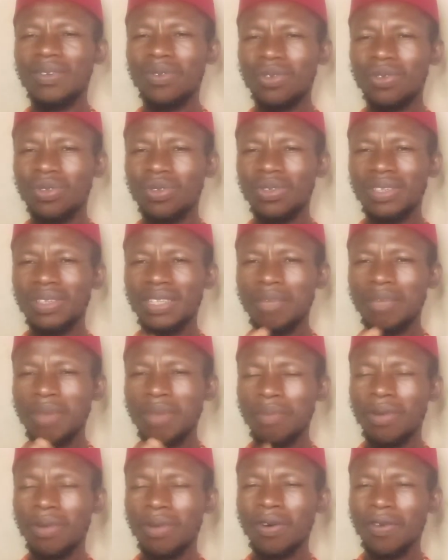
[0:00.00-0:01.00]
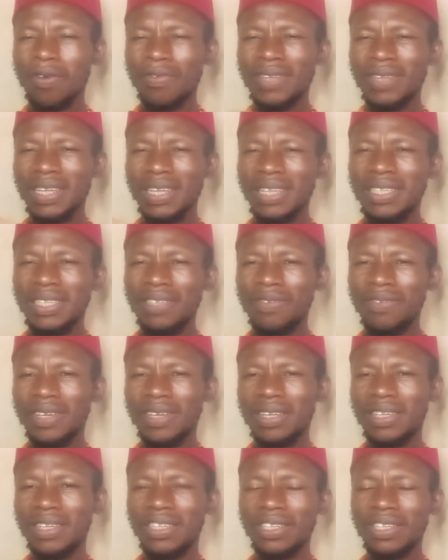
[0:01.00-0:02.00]
UChU is a member of negative
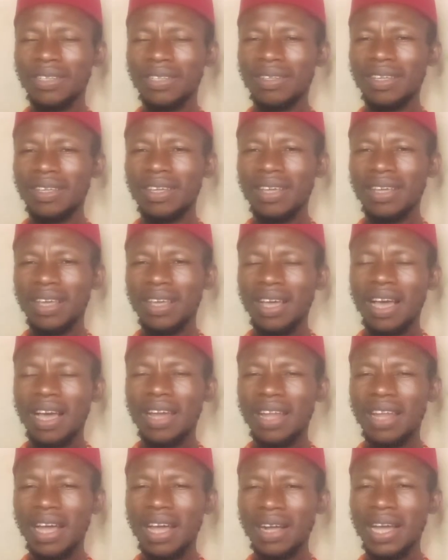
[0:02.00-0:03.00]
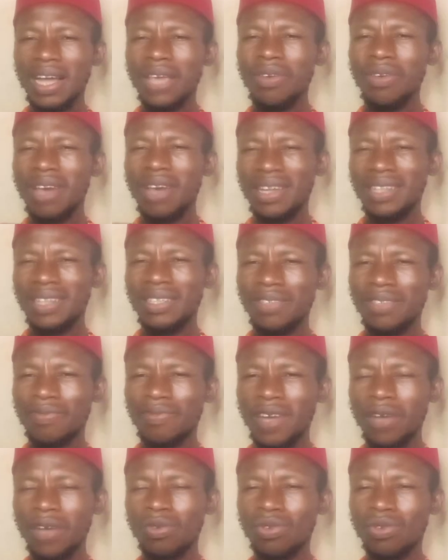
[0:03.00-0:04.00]
energy. And how can you
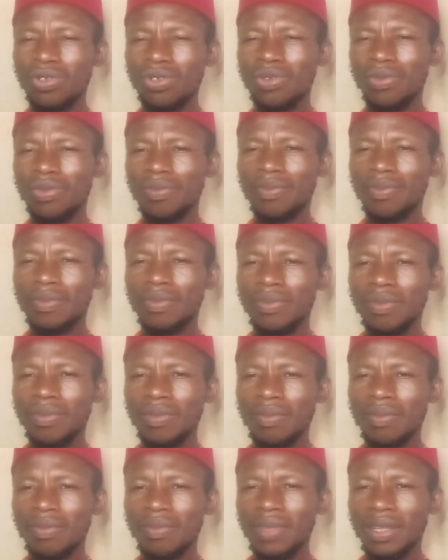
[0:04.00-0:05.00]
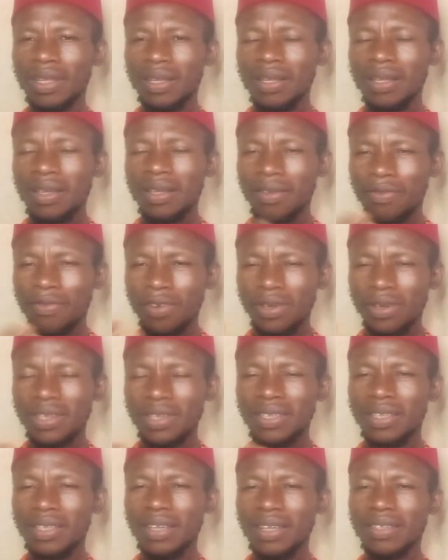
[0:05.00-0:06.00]
identify UChU? For
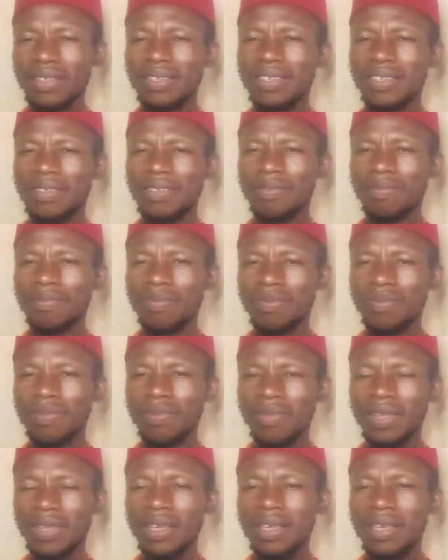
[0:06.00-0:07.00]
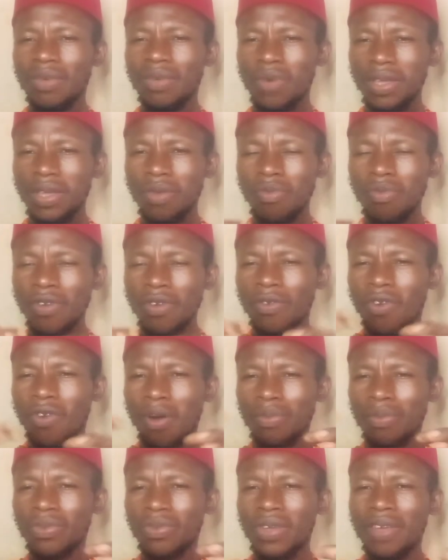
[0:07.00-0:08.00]
instance, when you
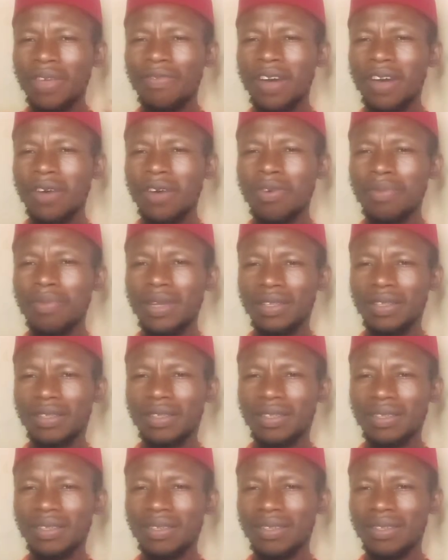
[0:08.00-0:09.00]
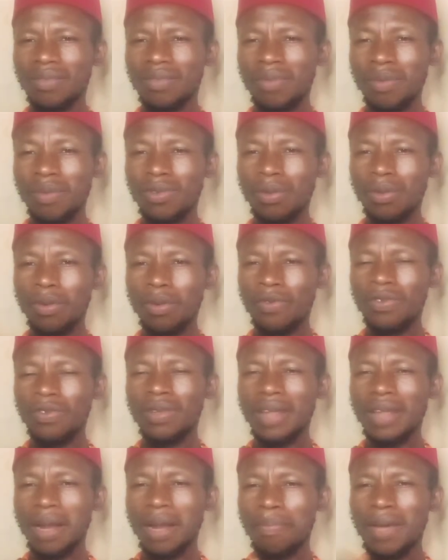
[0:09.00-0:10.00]
come to an environment, maybe some of you
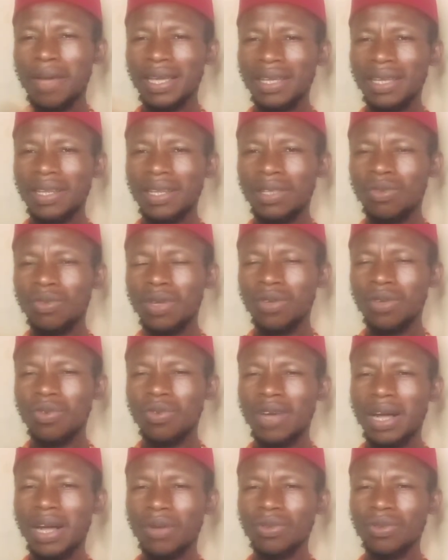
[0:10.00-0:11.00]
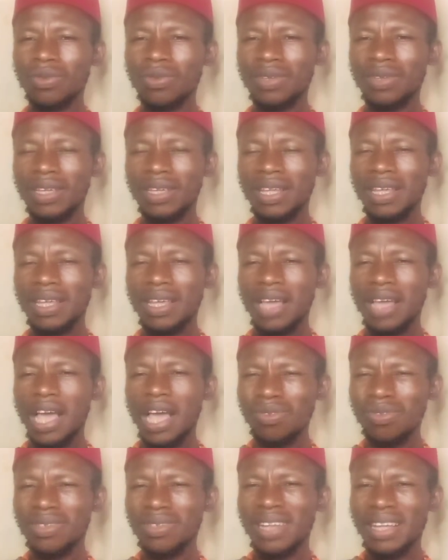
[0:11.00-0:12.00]
that are packing into a new house,
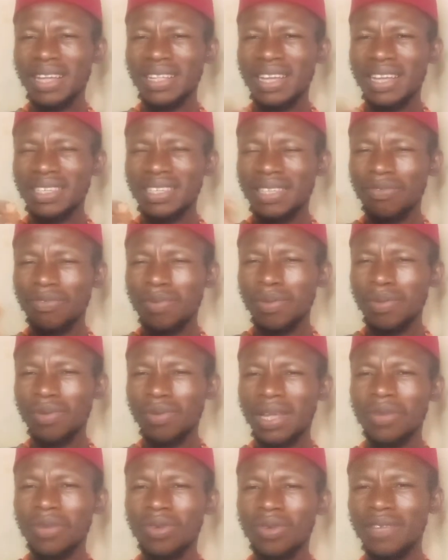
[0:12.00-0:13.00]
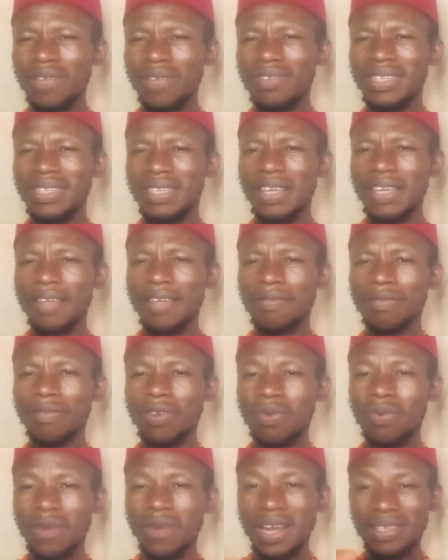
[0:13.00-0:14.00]
it looks like as if people are living there,
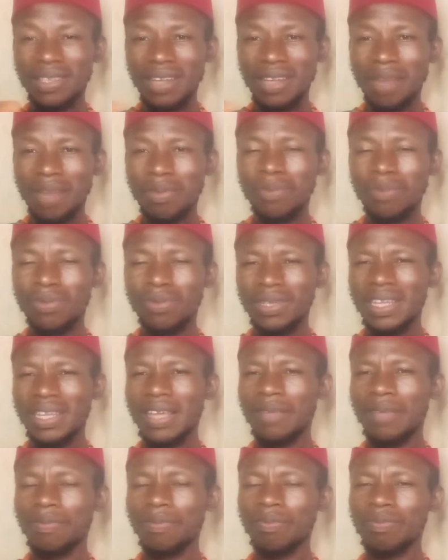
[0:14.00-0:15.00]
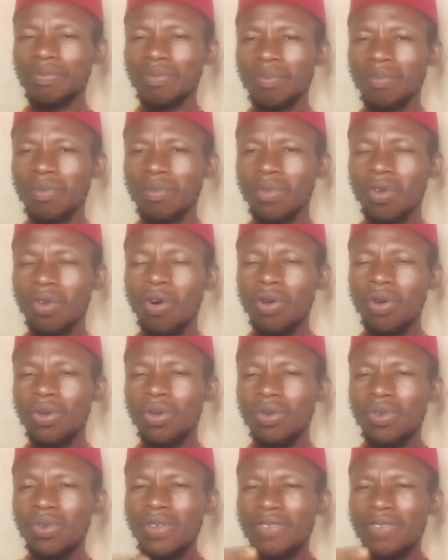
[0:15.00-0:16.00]
whereas there are people there. Or
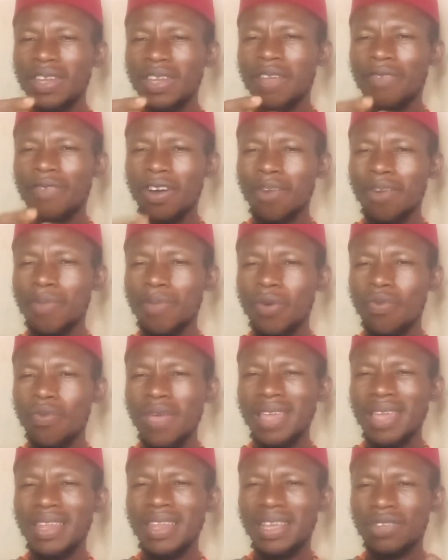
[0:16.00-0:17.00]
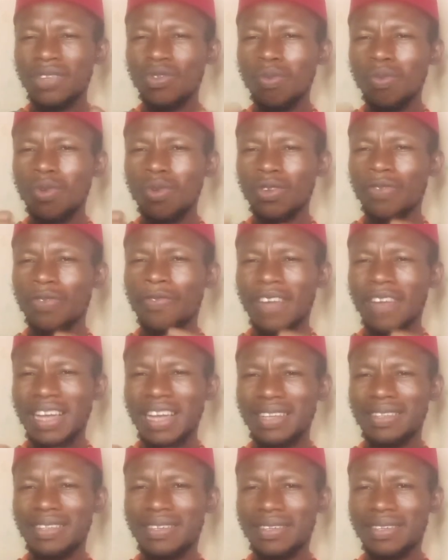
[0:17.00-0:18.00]
you live in an environment where there is so much
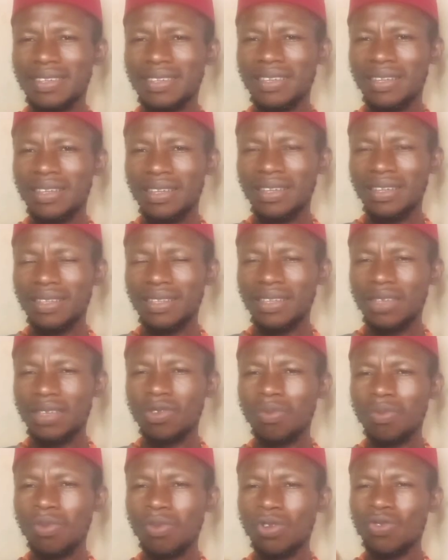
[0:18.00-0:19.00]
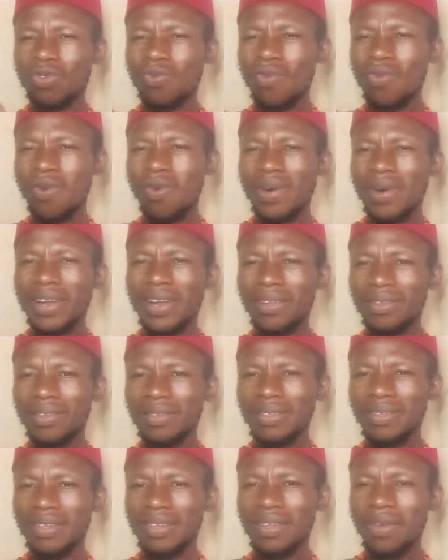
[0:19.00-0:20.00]
fight, there's so much quarrel,
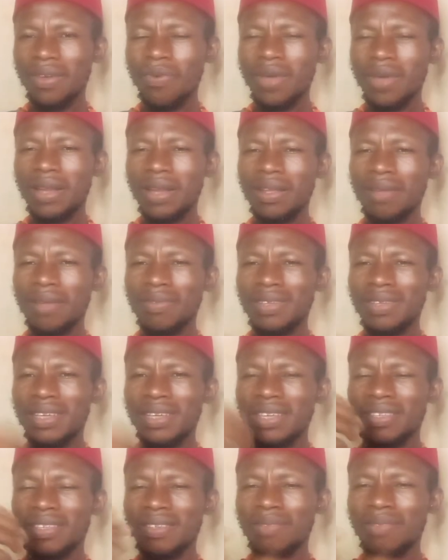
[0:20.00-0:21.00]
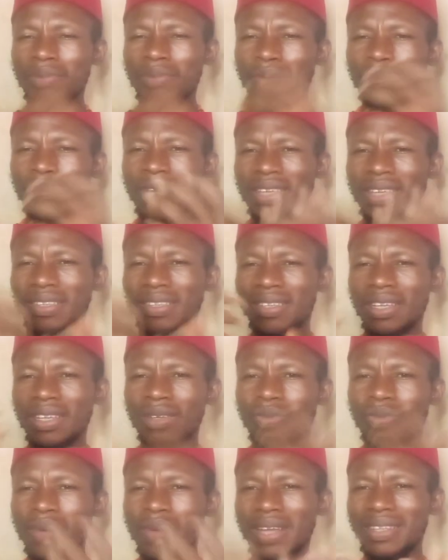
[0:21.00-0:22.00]
where people
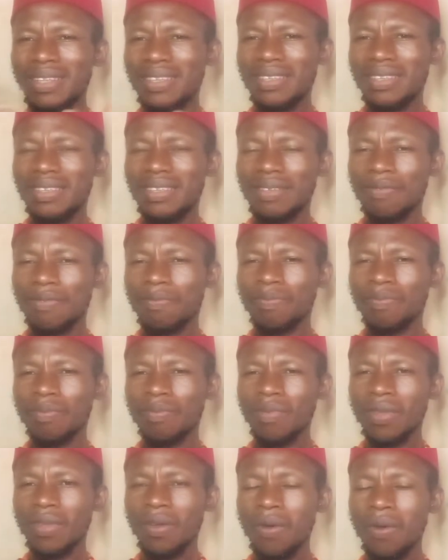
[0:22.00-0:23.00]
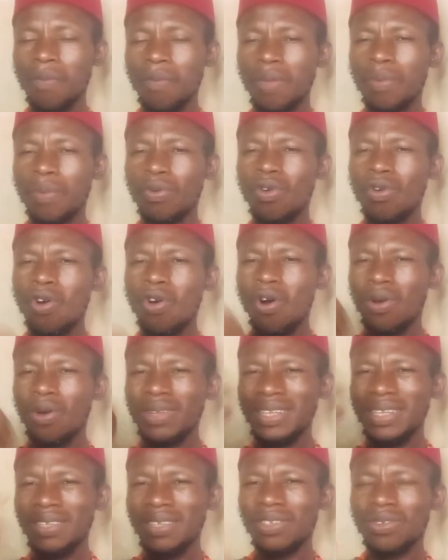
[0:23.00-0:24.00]
exchange words, people
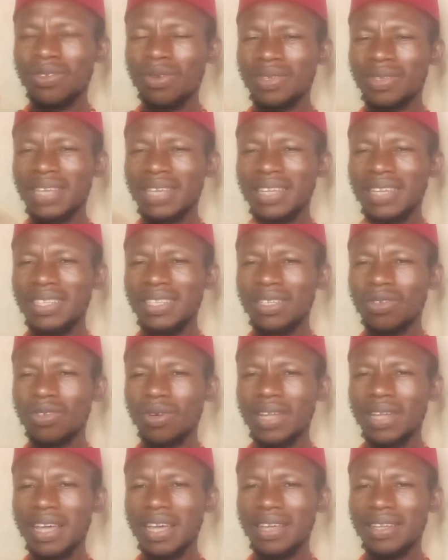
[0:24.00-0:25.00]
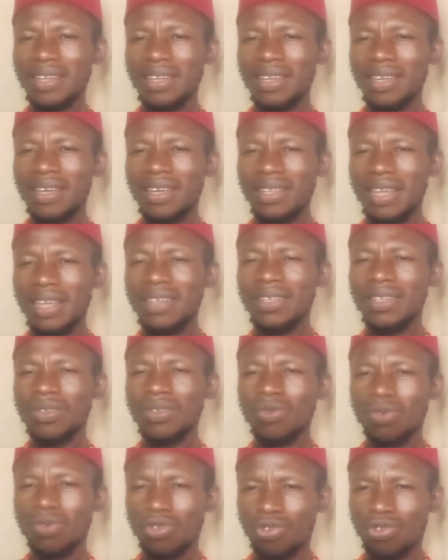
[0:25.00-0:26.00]
hurl insults at each other. That is
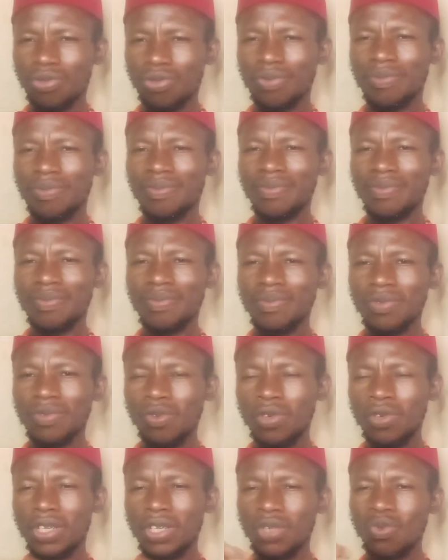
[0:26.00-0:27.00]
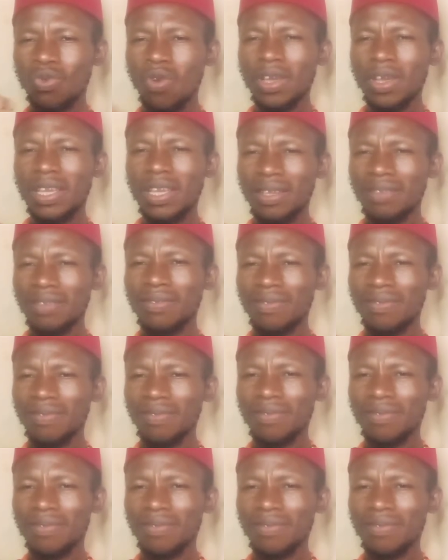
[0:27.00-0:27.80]
UChU, which is working